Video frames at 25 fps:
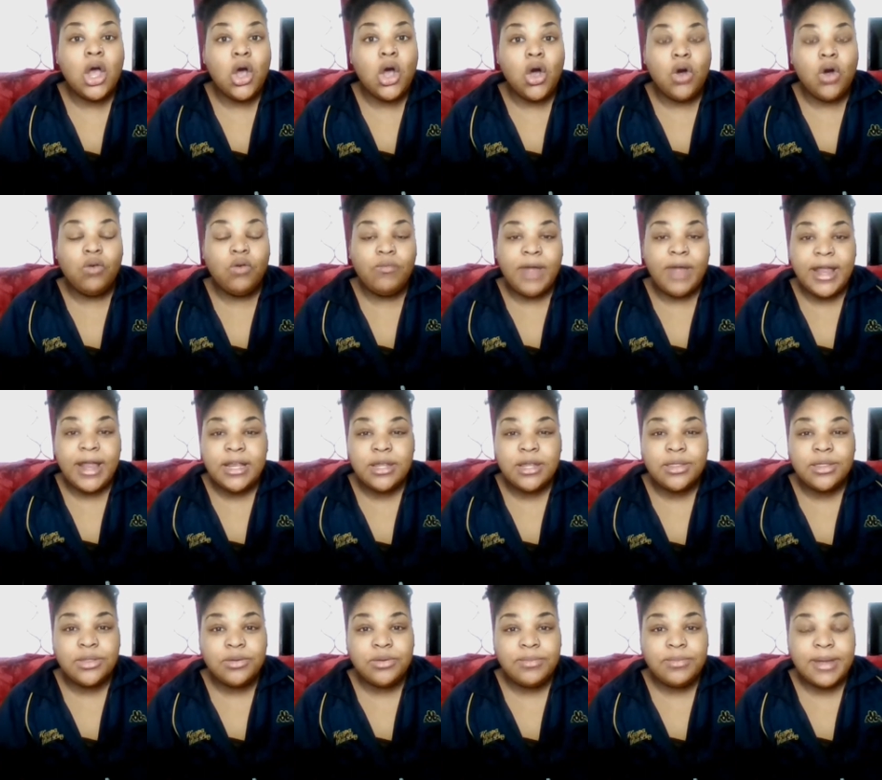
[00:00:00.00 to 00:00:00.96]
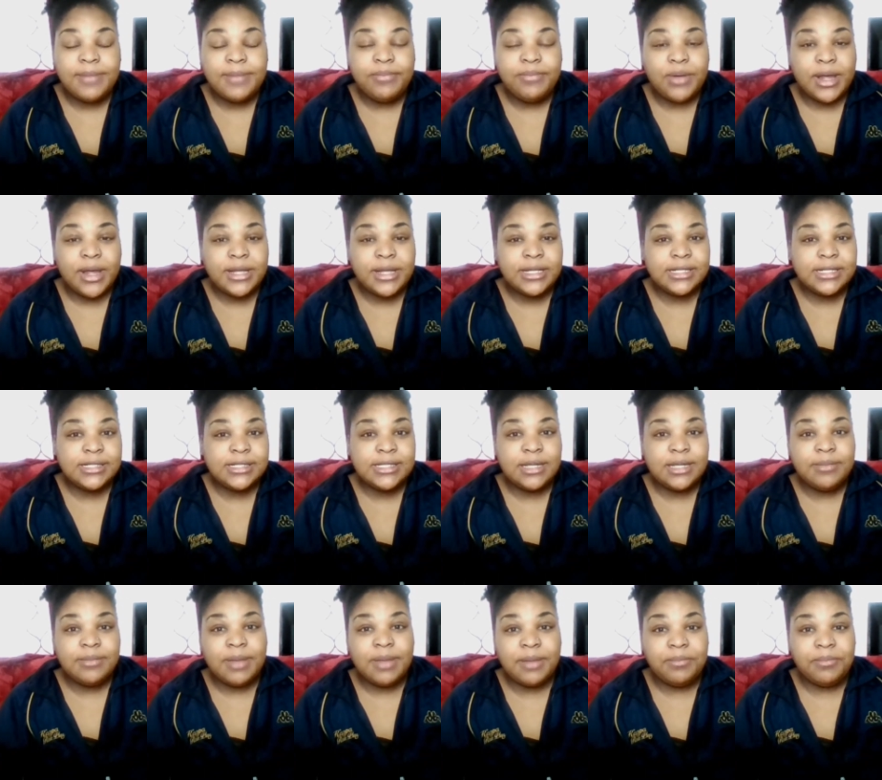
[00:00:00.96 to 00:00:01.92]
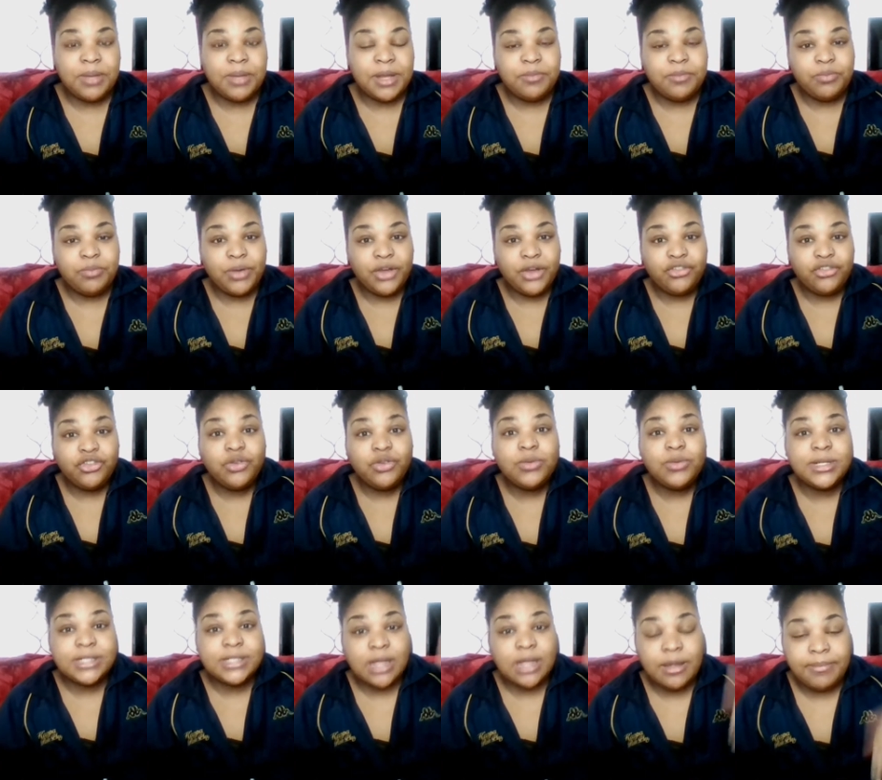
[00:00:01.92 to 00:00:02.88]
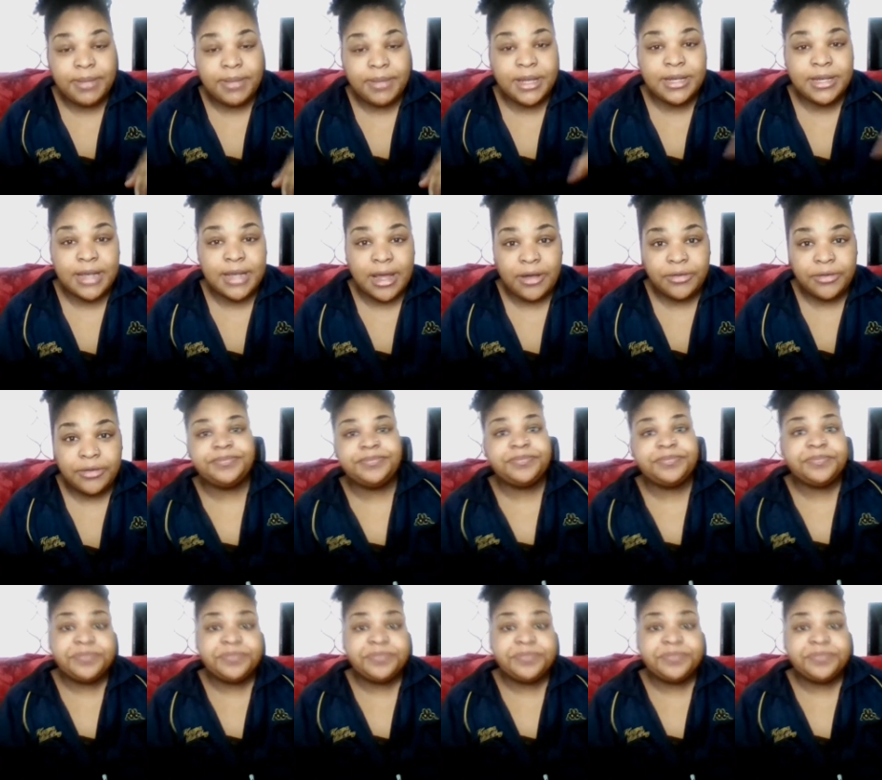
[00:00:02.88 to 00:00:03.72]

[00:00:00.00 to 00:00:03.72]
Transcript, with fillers: Already oh, through my pregnancy, my blood pressure was up and down.